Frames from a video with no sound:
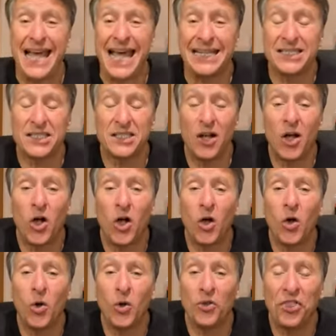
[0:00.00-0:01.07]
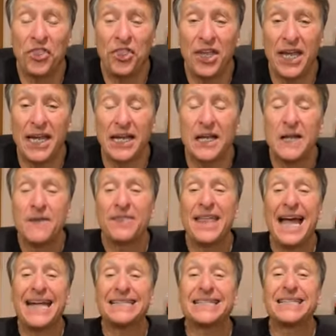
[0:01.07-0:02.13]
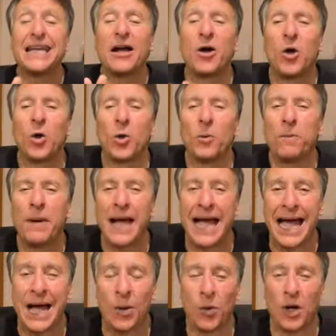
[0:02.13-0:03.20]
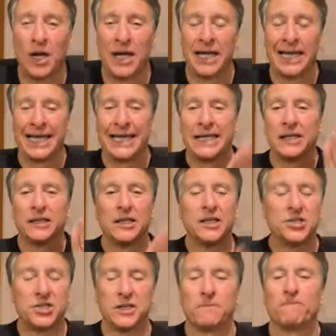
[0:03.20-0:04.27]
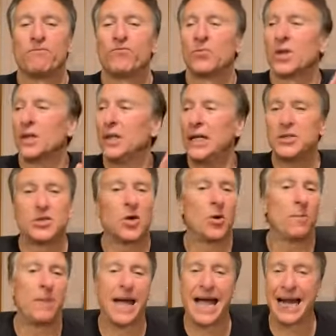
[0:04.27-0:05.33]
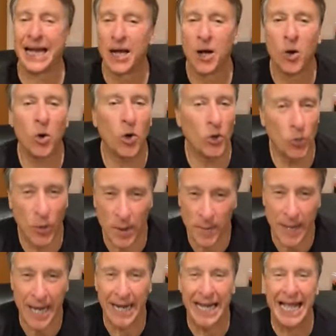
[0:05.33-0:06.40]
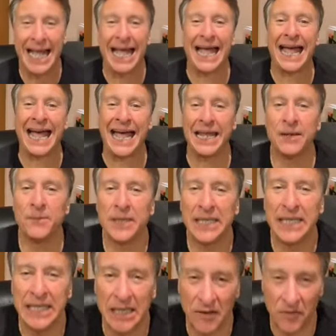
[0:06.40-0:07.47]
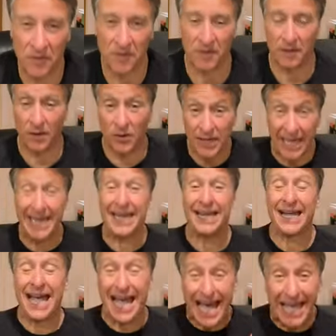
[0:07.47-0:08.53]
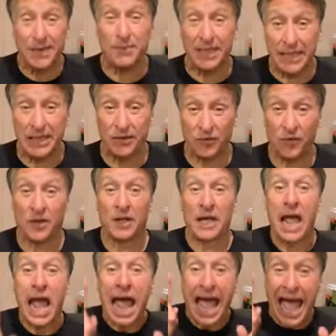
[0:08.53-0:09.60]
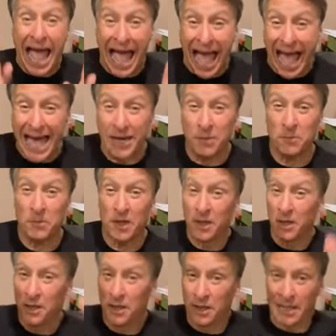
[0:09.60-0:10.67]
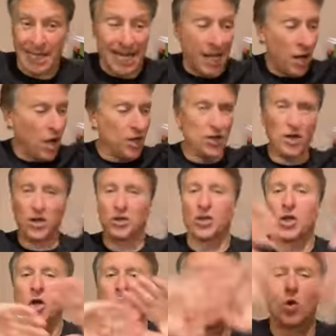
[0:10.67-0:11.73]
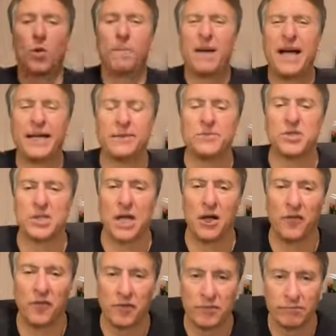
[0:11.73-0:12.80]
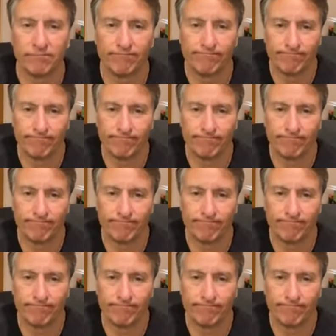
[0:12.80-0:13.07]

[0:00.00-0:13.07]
That's the whole thing. That's their whole power. Listen, let's go back, all the way back. Adam and Eve, okay? Adam and Eve. Adam on earth, all by himself.